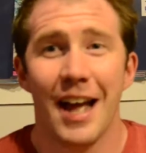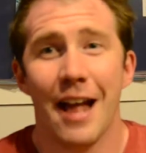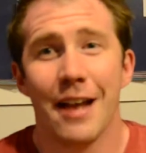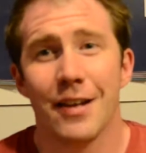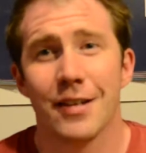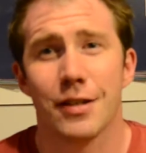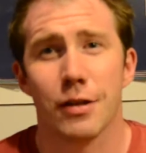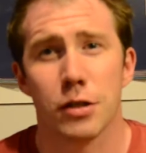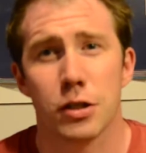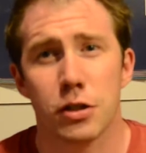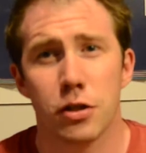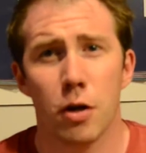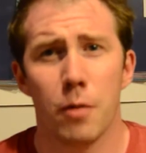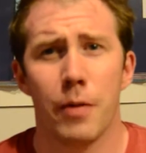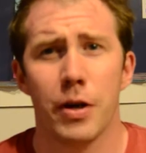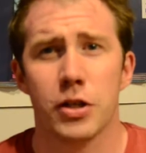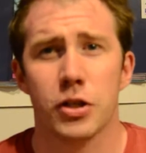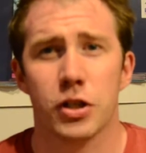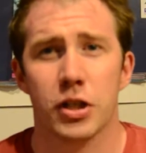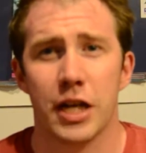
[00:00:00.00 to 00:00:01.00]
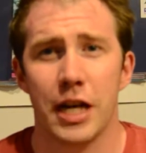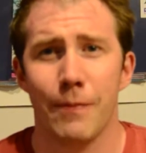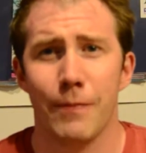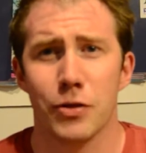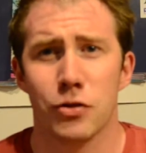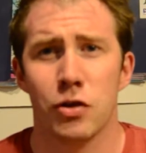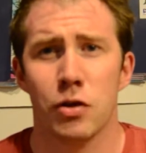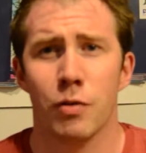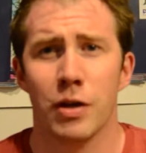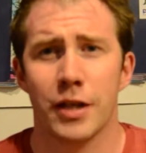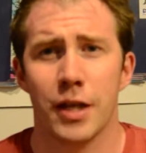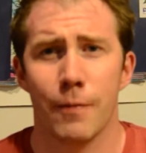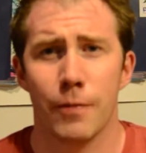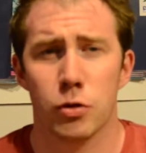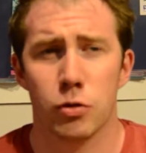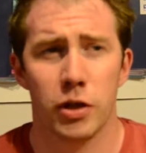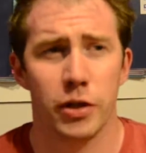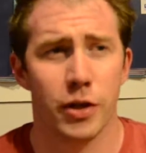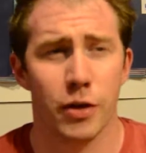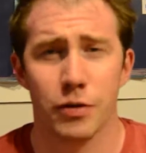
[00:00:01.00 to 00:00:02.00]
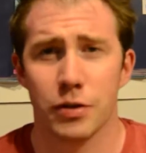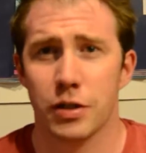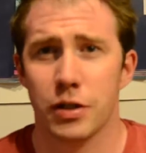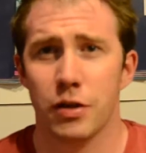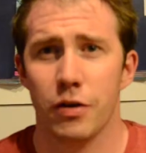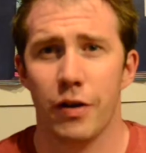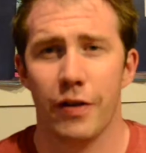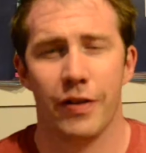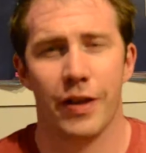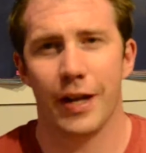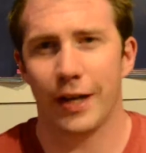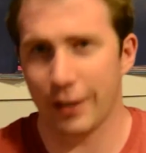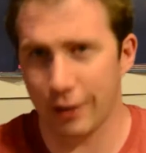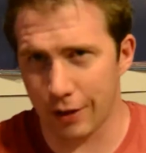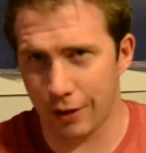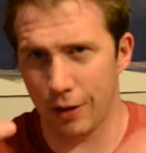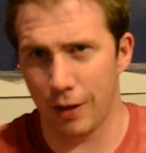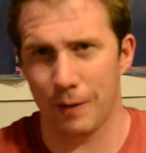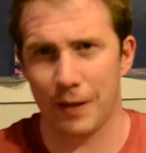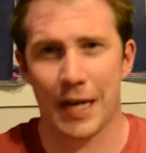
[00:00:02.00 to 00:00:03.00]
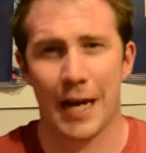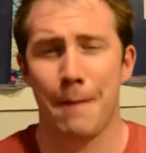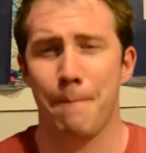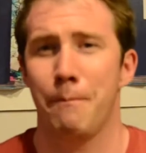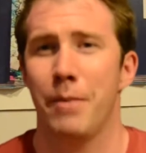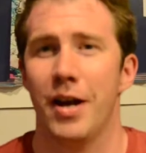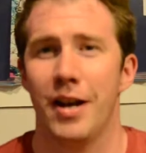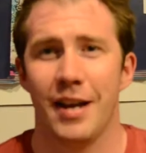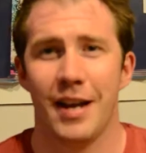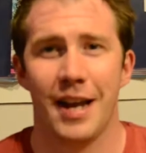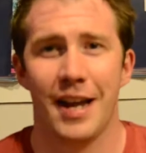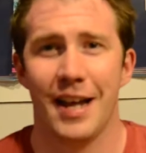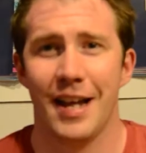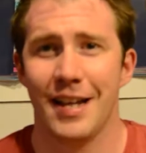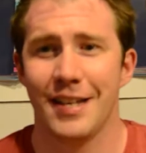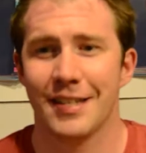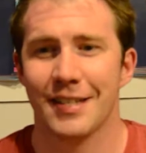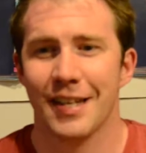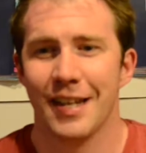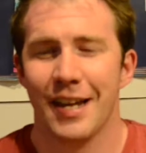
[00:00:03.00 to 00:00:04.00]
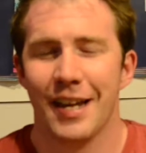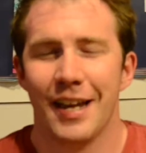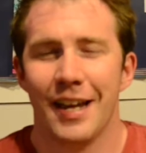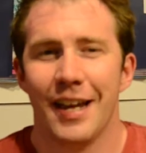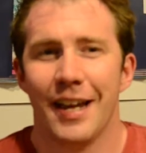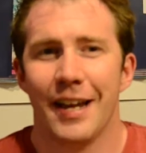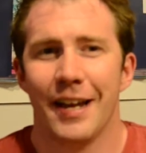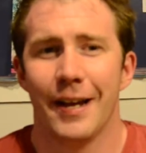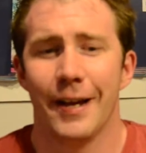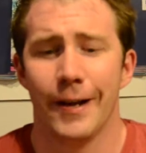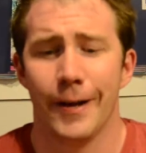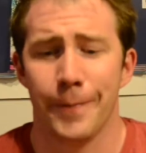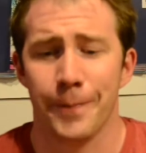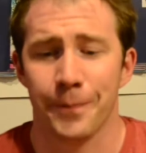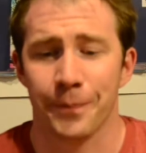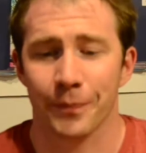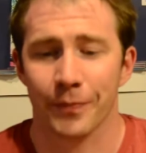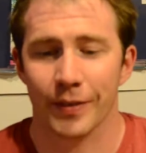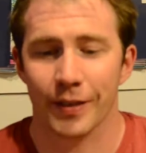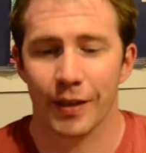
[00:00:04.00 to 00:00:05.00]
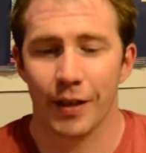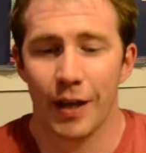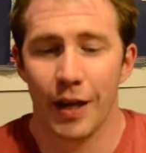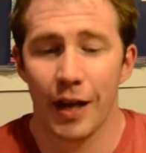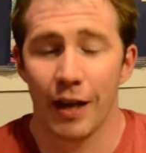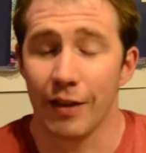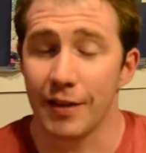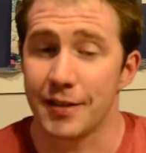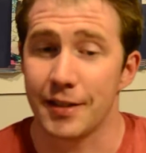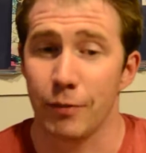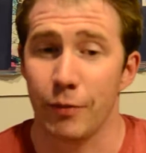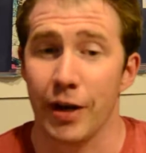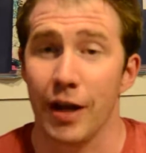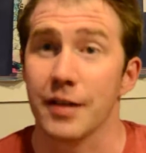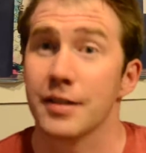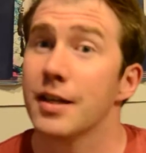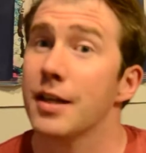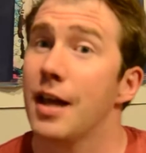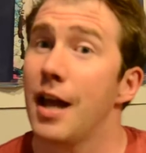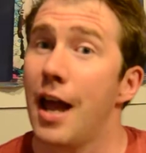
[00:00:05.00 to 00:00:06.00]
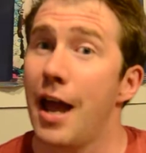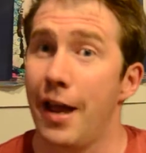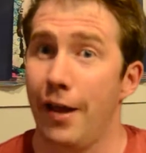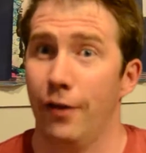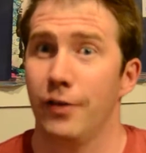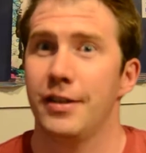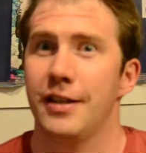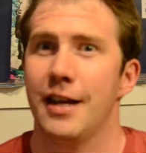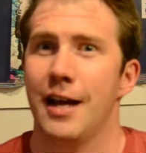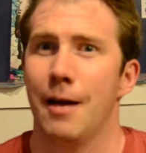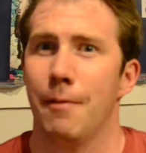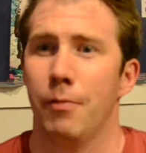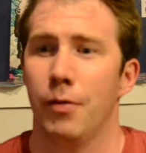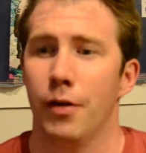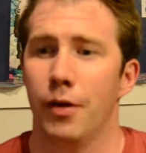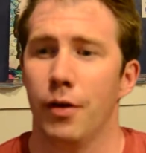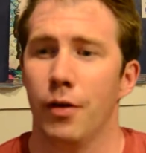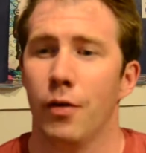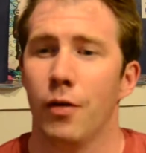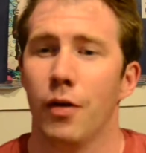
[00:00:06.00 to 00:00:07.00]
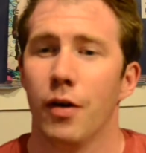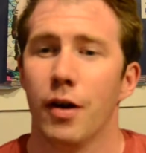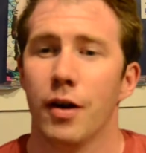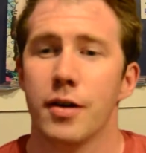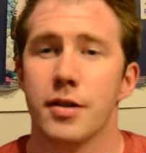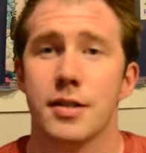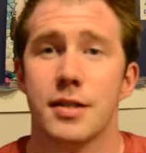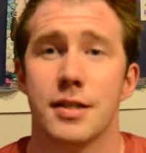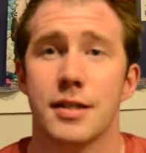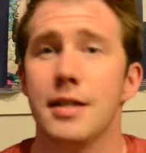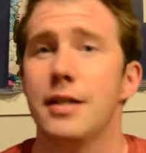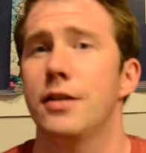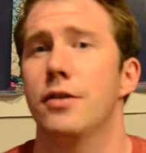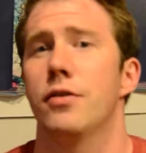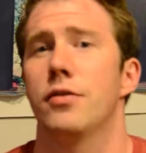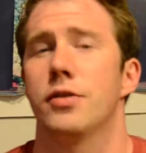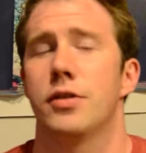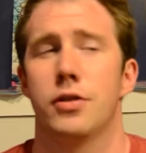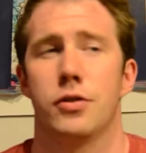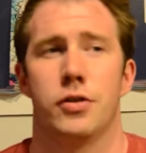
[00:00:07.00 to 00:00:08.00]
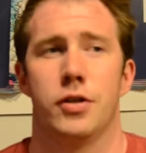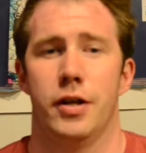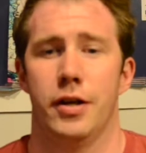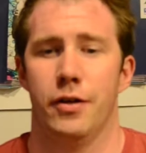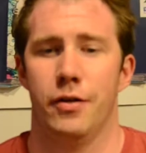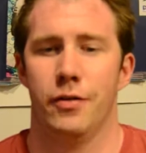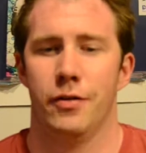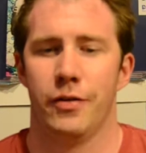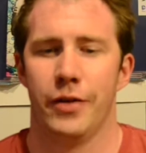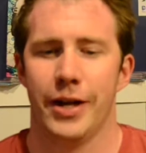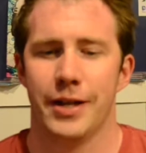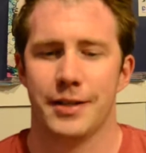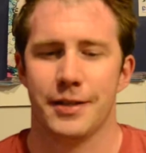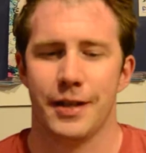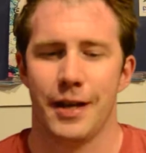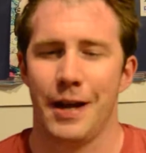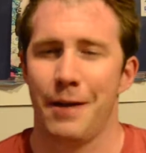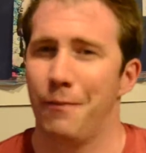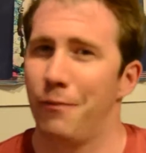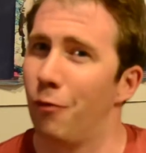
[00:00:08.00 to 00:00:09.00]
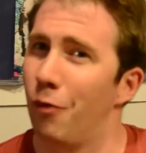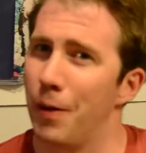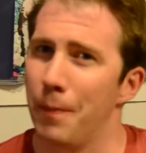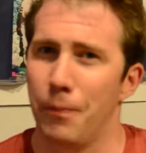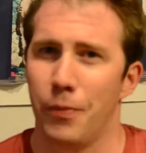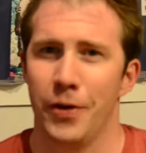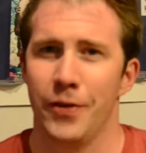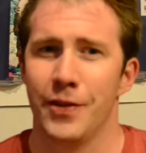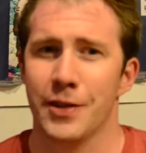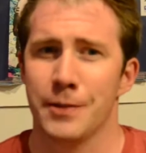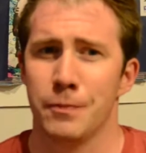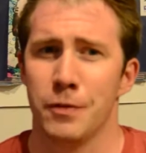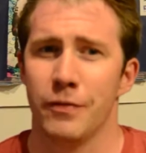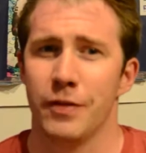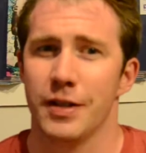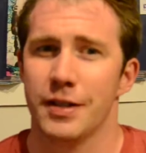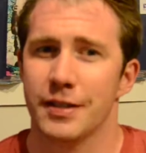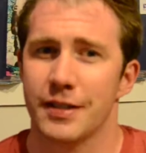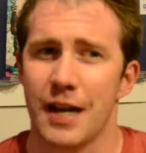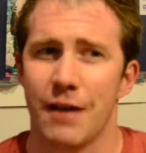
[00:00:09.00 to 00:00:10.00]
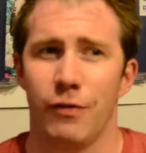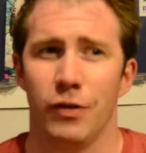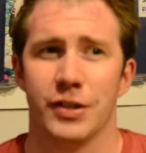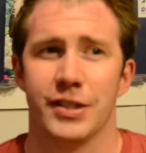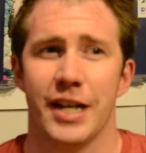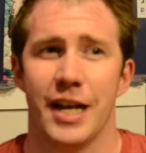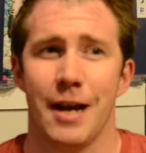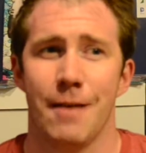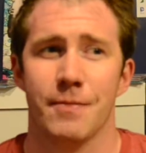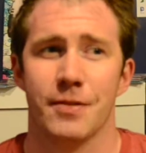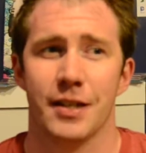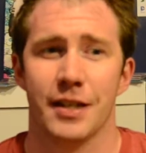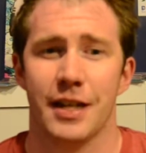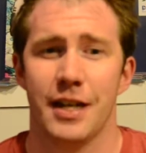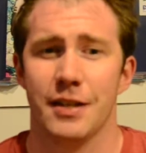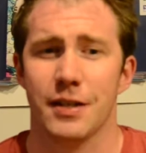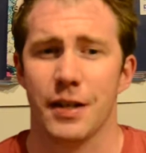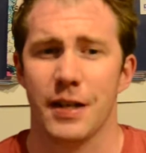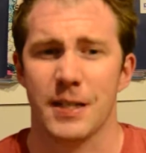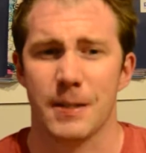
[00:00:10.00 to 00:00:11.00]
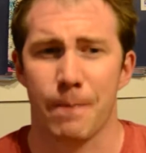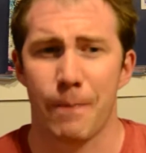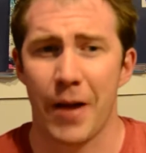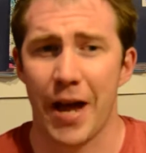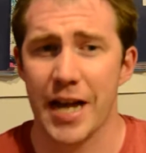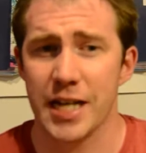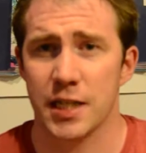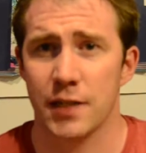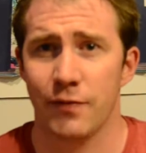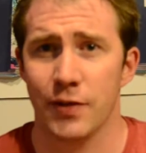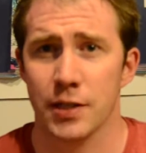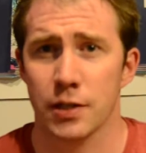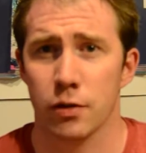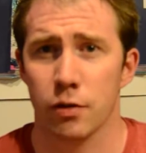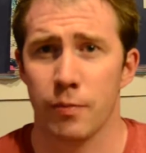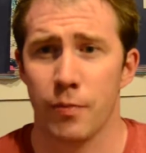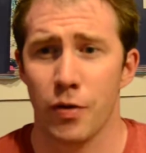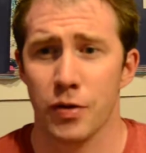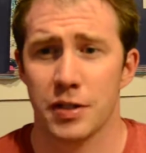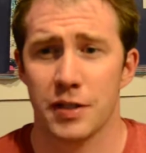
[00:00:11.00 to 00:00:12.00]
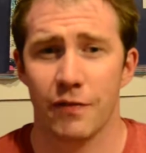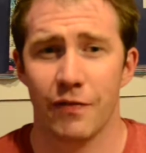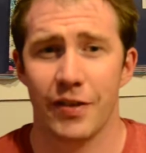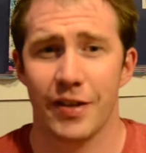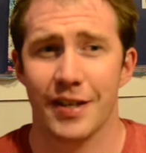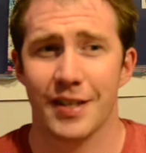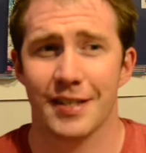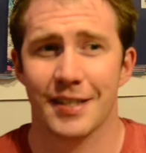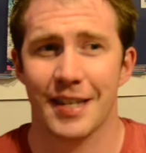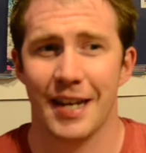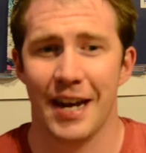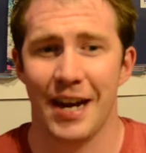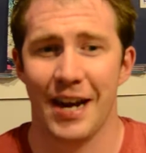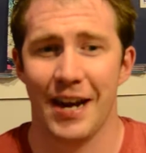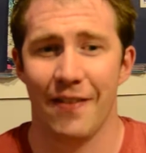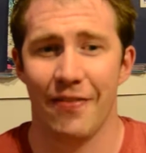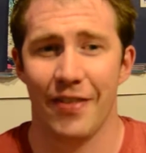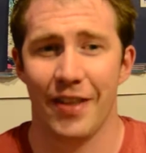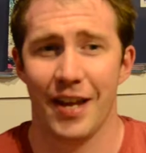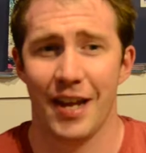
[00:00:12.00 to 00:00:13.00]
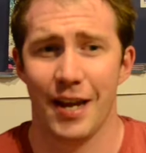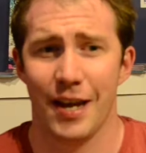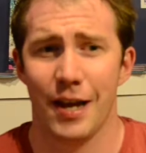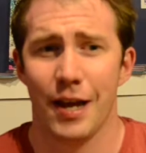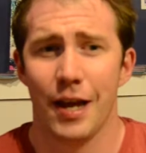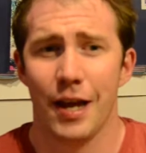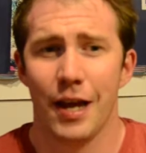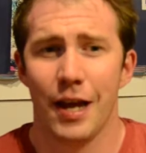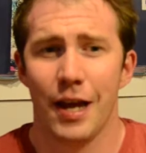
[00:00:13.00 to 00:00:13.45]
There's so much chemistry right there between those two, and they keep butting heads. Let's see what else. El Diablo steals the show at one point in this movie several times. He's a pacifist through most of this, and then